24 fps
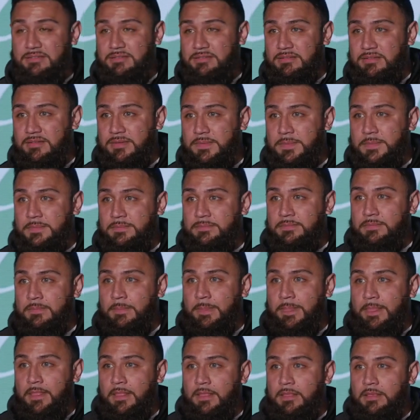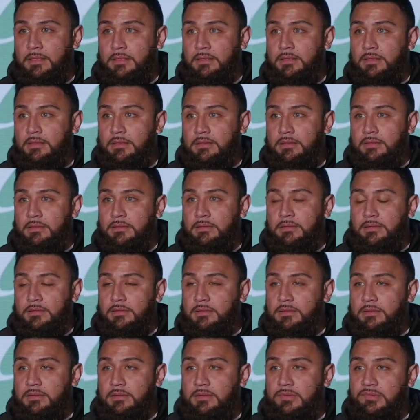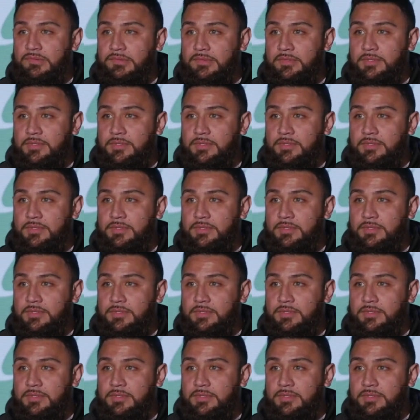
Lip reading: (silence)